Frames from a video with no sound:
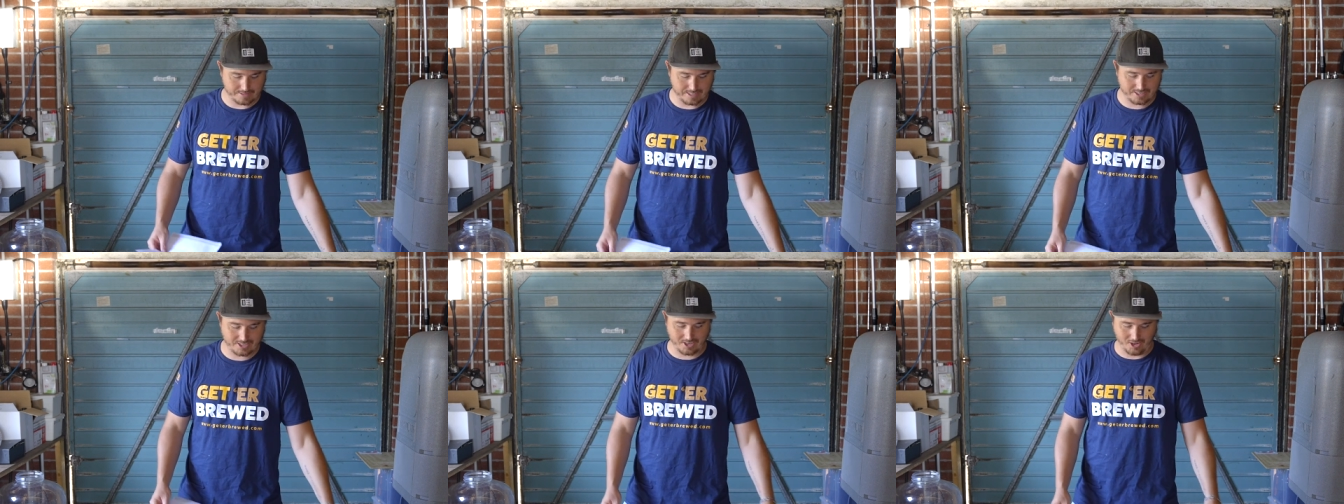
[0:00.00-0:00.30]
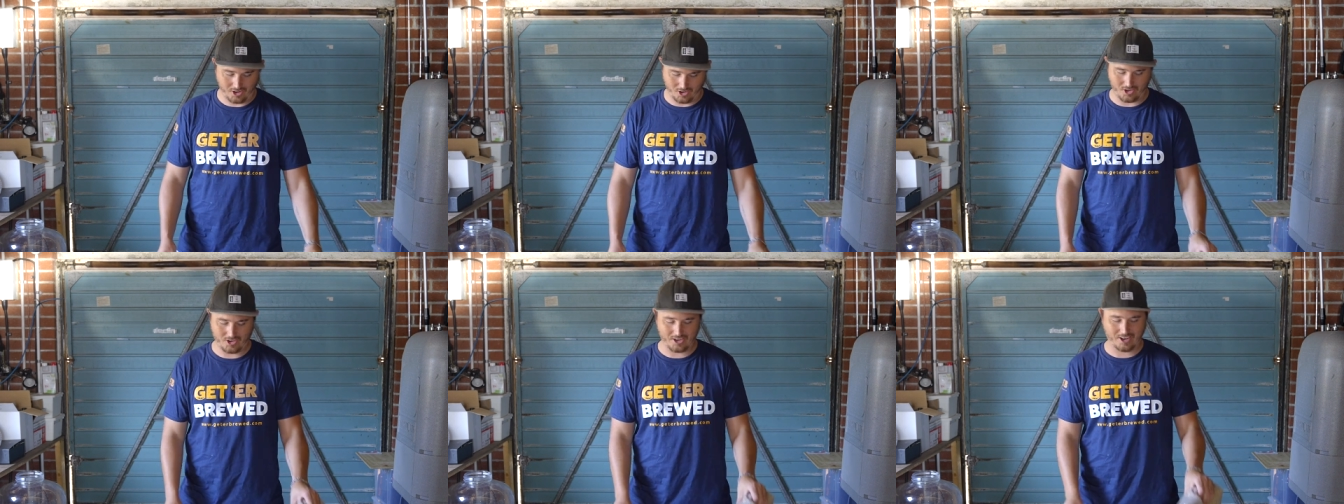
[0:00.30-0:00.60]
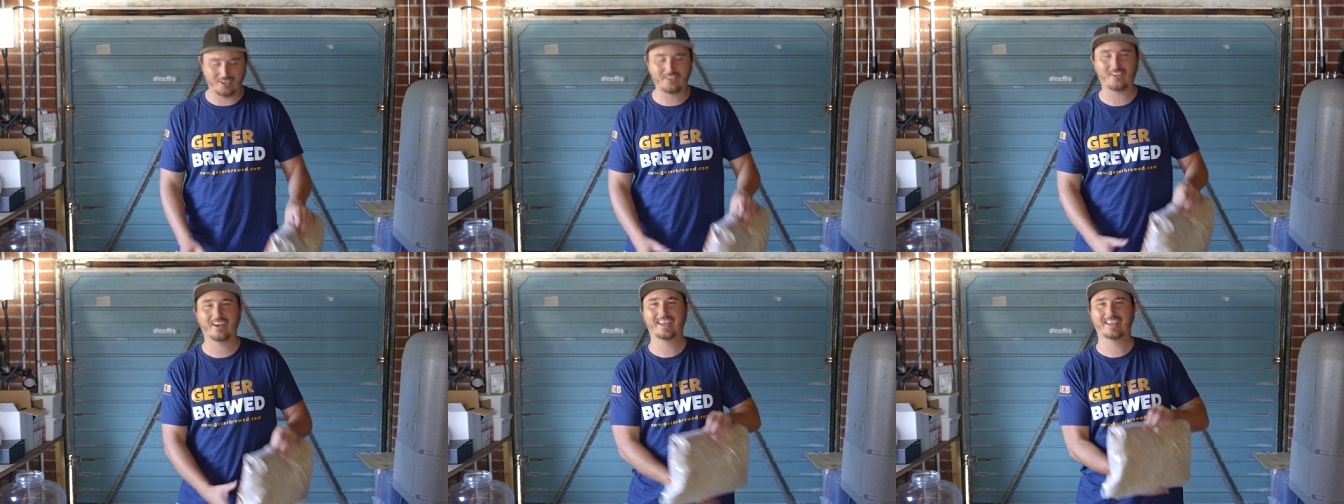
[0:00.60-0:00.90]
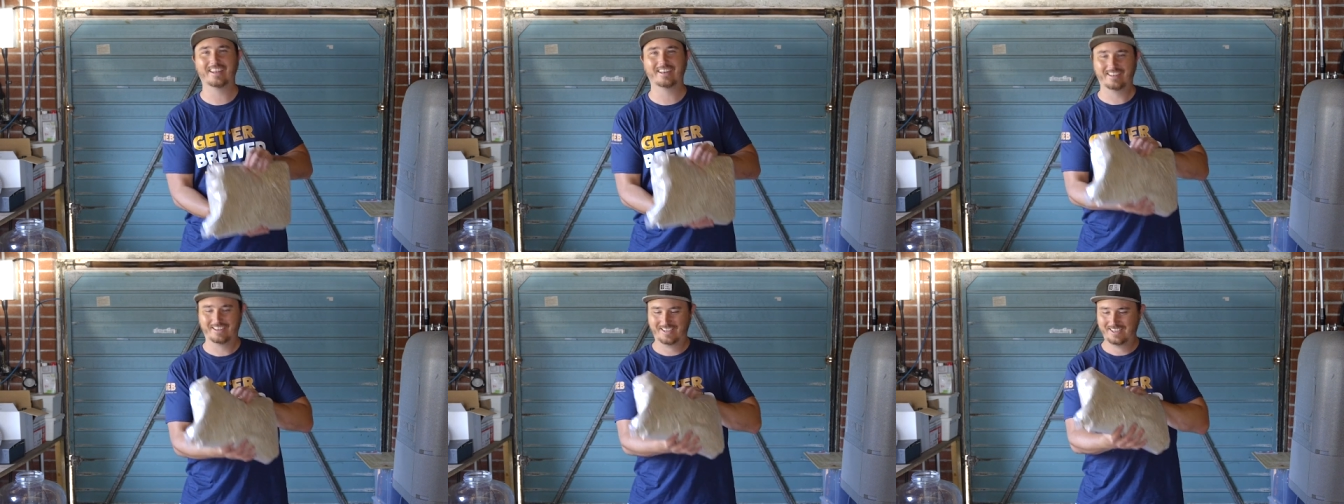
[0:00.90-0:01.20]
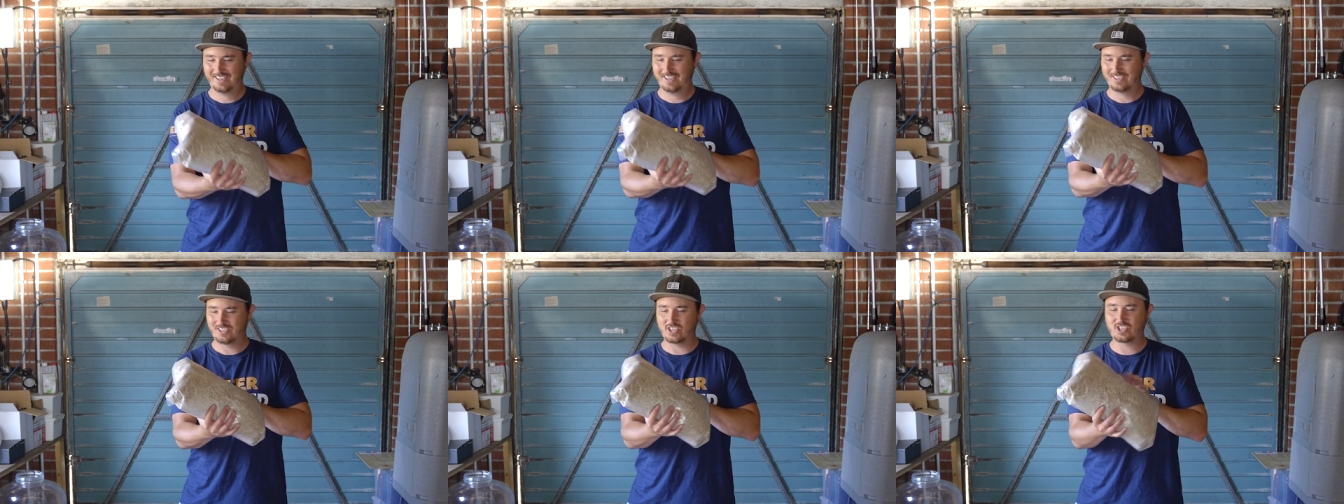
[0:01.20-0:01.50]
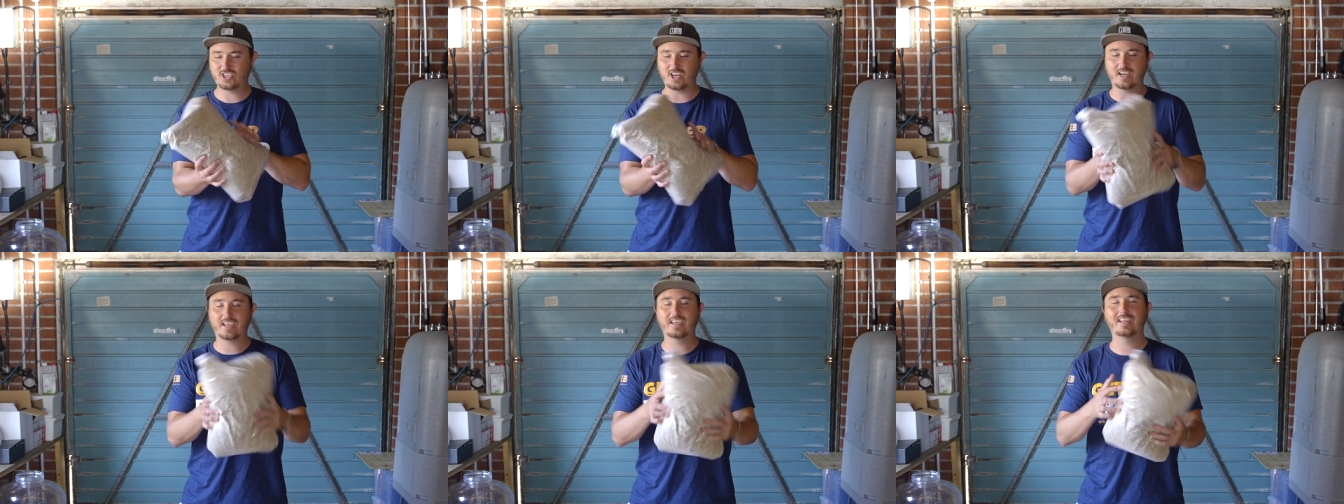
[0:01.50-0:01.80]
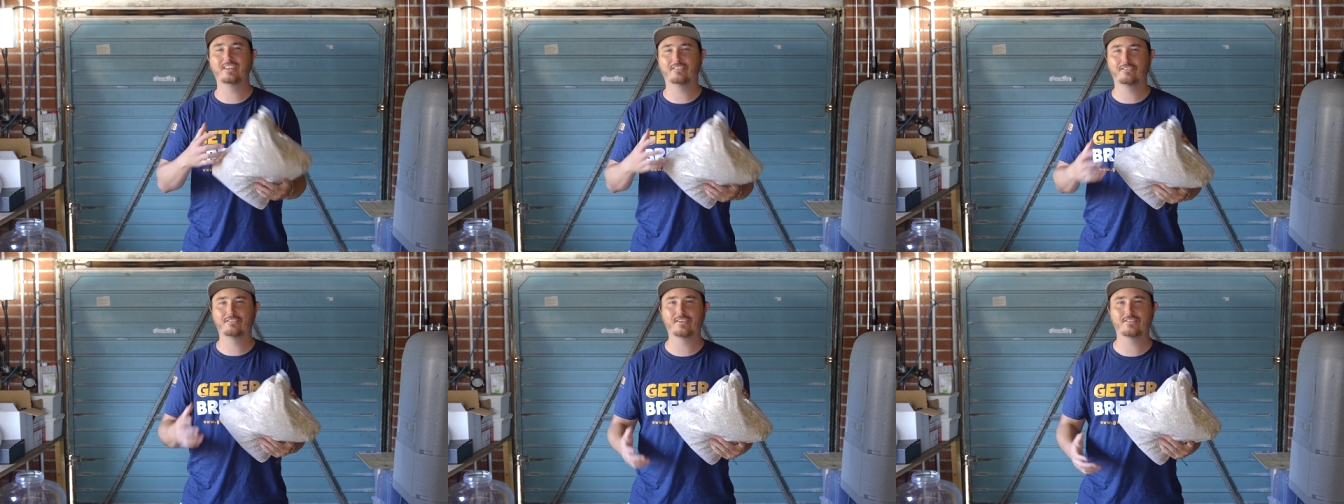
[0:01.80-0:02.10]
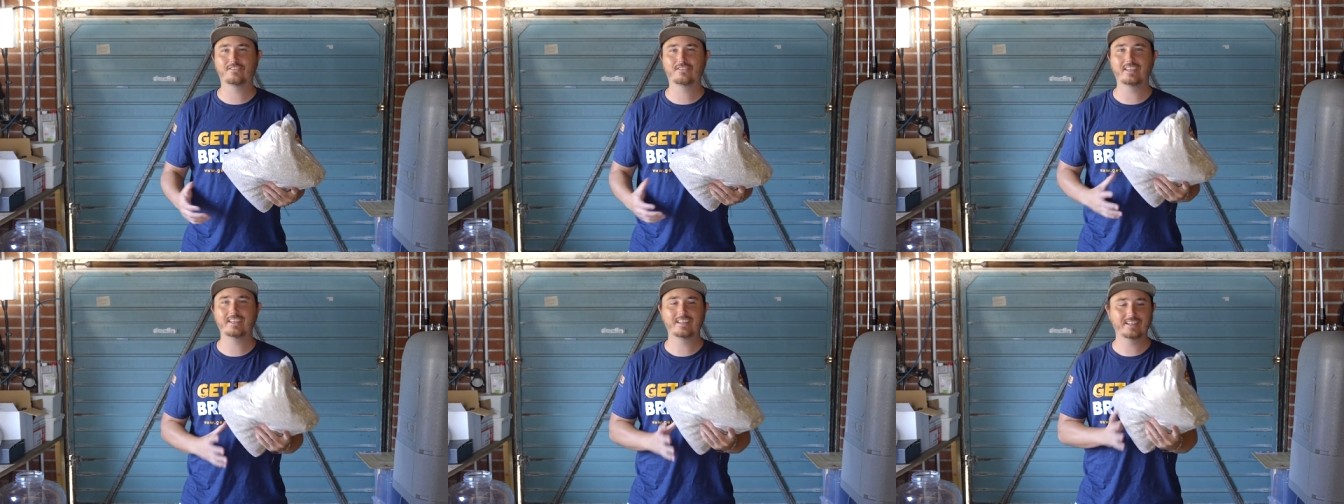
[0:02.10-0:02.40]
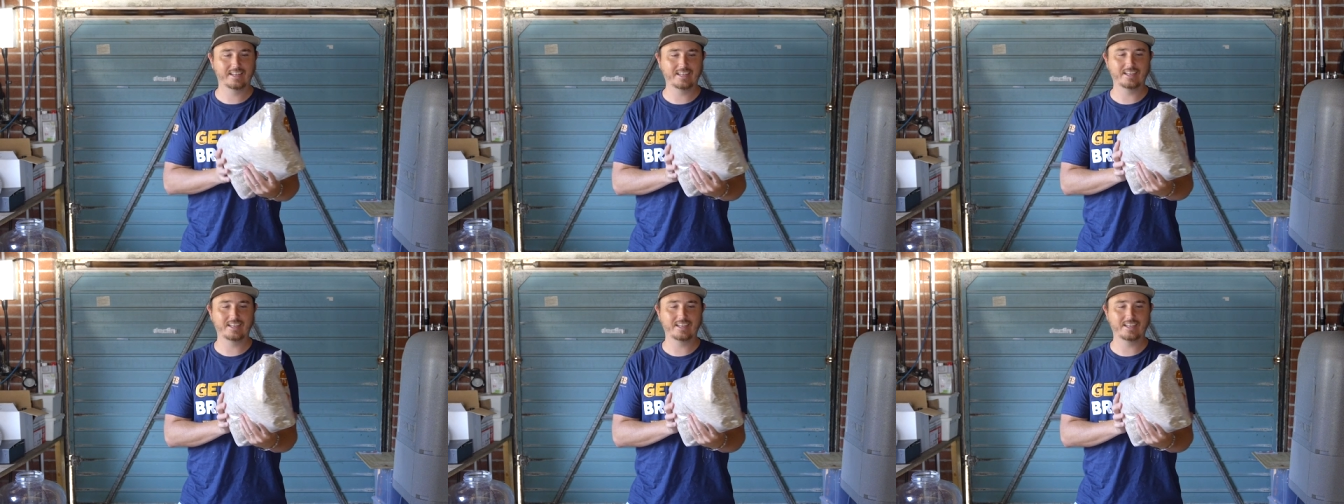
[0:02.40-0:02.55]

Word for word: That's a lot of grain to chuck into 15